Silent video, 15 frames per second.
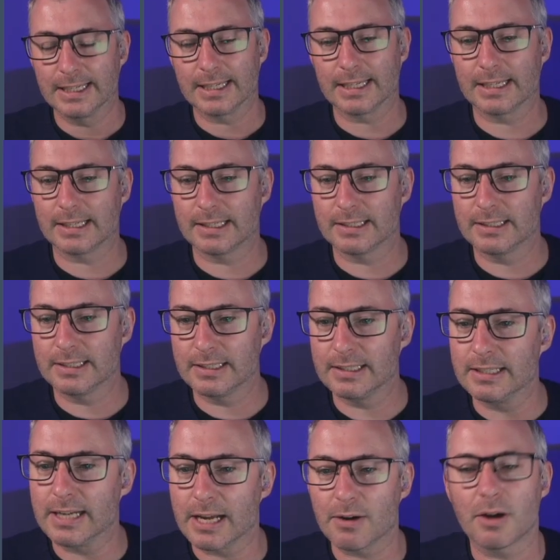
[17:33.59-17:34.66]

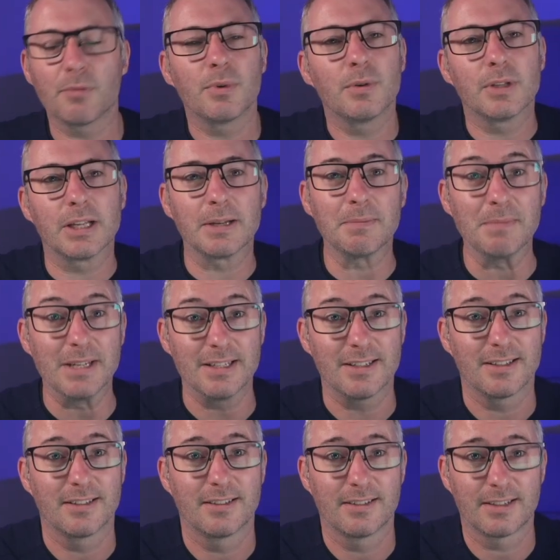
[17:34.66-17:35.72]
Now, I will admit
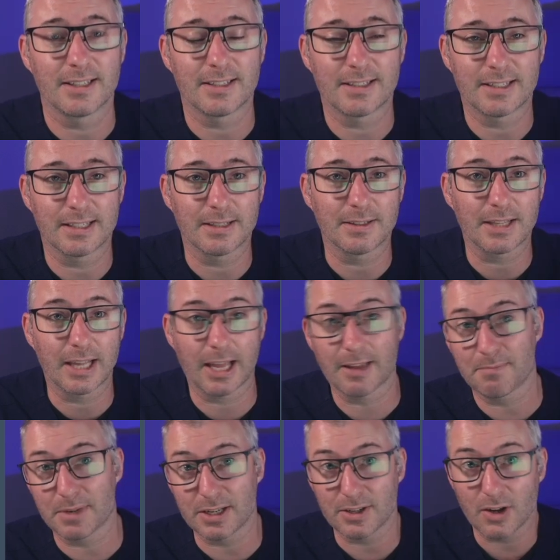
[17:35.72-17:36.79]
that there
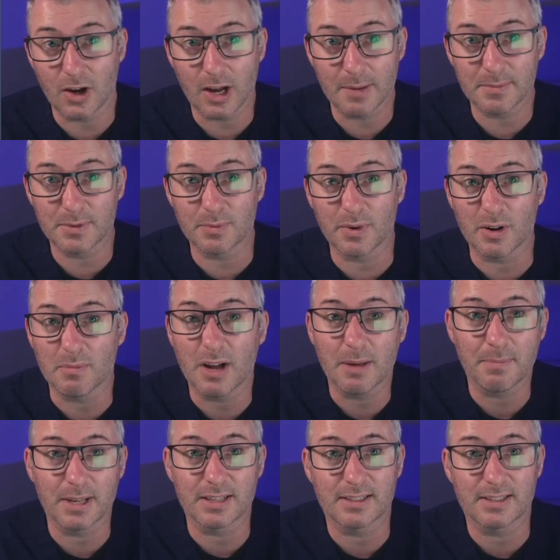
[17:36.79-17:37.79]
have been times where I might be,